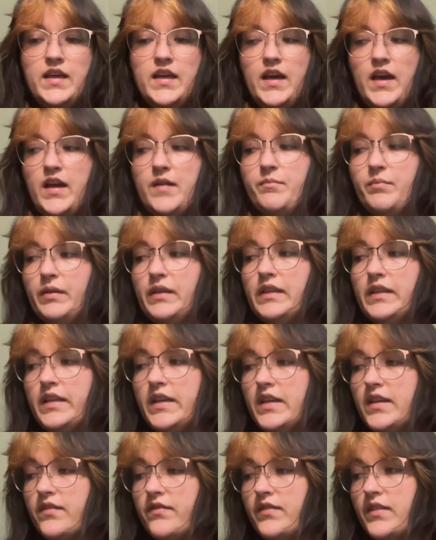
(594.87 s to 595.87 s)
I
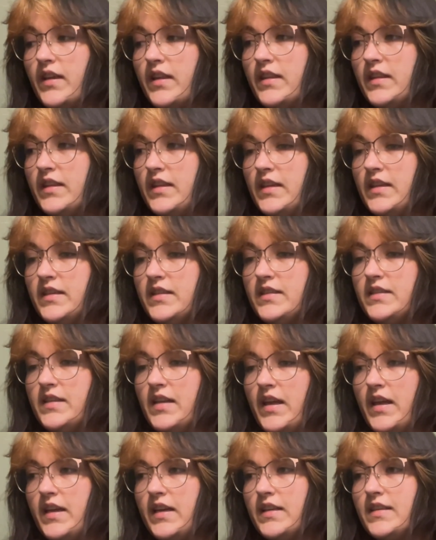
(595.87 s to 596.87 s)
believe that this
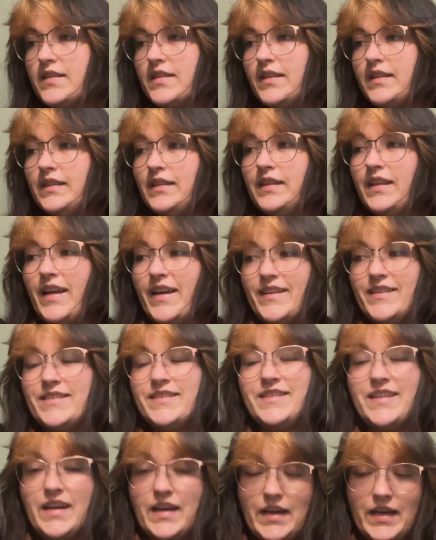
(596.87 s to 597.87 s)
takes less
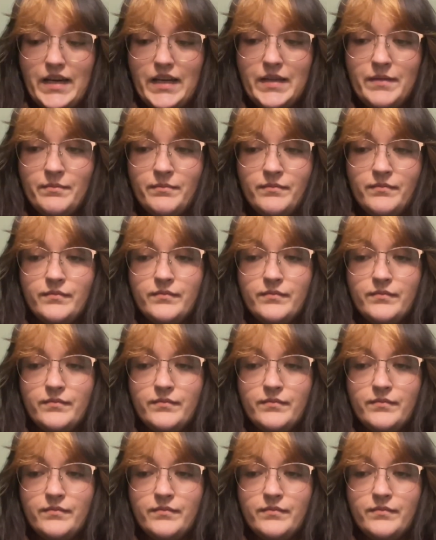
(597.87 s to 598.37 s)
time